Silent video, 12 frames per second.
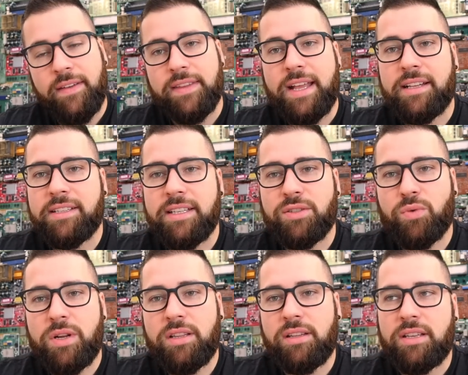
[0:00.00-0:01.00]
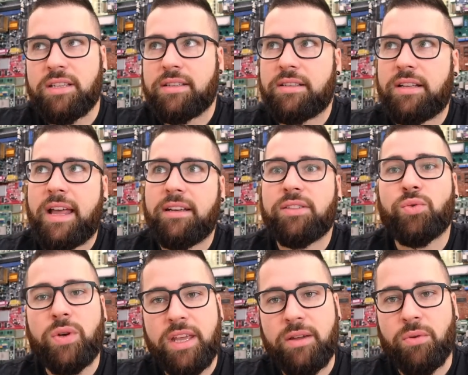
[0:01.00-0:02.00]
the LCD screen is like
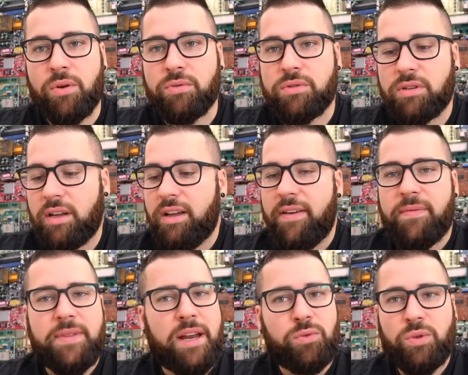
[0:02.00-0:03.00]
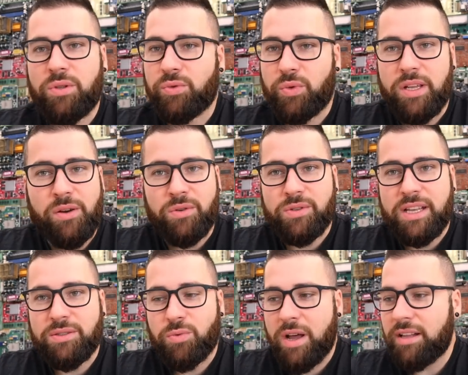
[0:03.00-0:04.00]
3 euros. The Arduino 3 euros
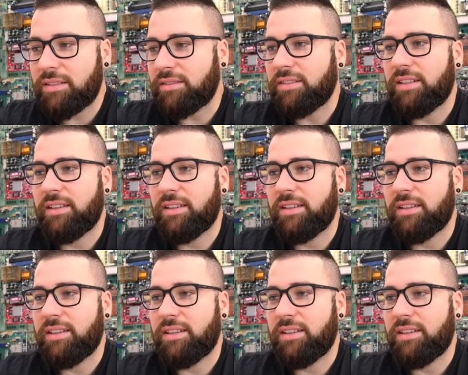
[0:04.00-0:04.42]
as well.